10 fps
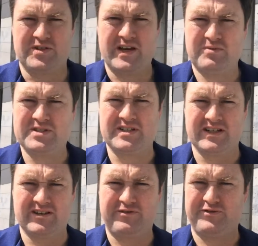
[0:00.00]
So that was
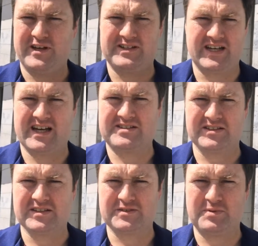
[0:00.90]
a
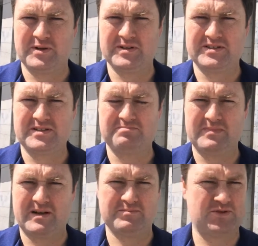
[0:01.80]
fantastic experience.
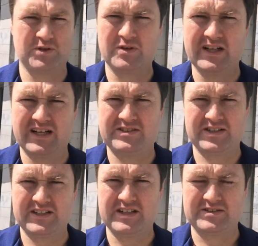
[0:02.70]
I'm so glad I
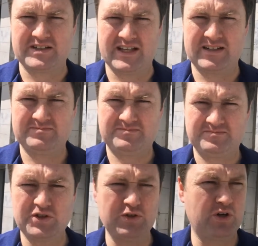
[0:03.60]
said yes to that.
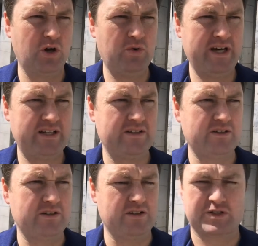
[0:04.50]
So you go in
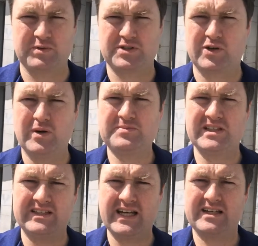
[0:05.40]
and you're supposed to go up
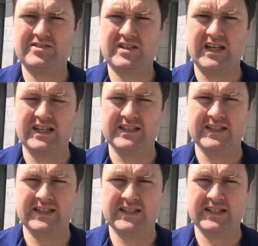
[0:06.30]
to the desk
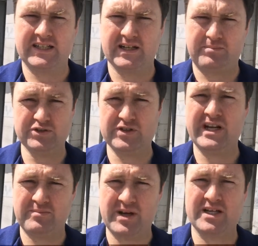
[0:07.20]
and get
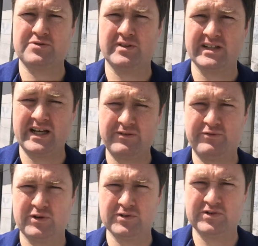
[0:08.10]
username, password, and
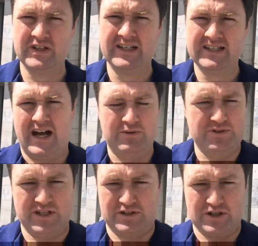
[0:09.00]
headphones. I
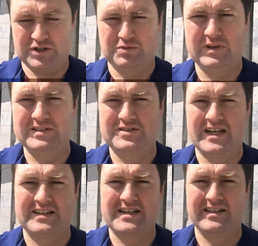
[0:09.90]
just went and
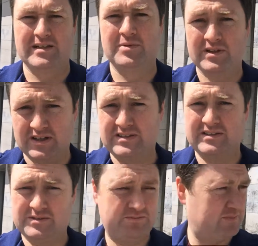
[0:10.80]
sat down there, but
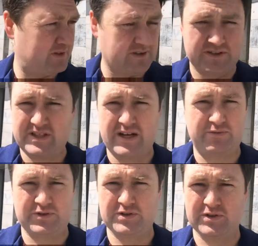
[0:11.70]
luckily the
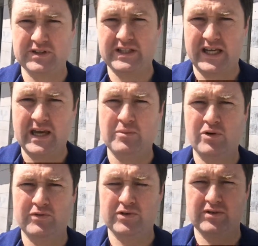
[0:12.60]
staff were so good, they came
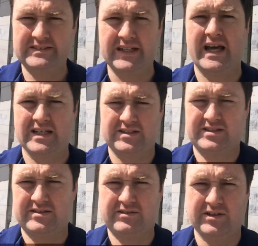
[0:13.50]
over and
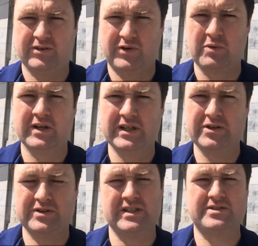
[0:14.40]
asked, you know, if I wanted to
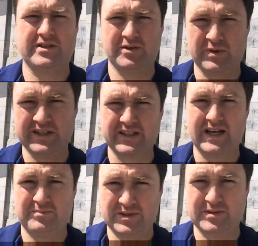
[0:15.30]
use it. So they went and
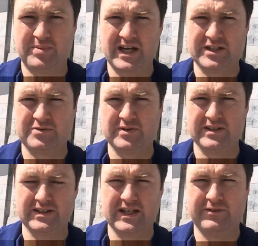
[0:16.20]
got me the
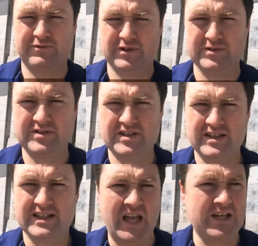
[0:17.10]
password and the headphones.
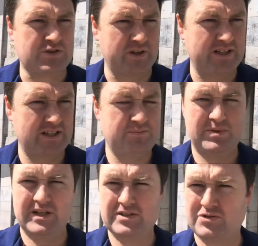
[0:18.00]
Yeah, so I ended
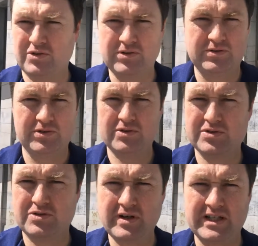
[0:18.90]
up scrolling through. It
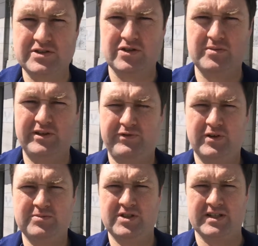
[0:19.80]
was great. So many
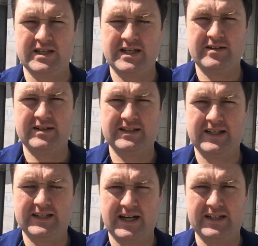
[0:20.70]
films on there, and
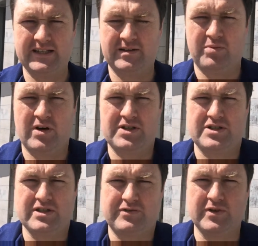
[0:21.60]
I ended up
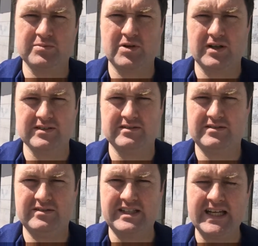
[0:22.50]
watching this film called
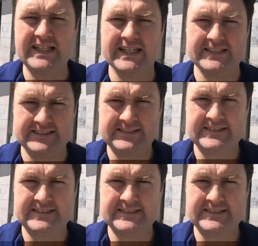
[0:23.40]
Date Night.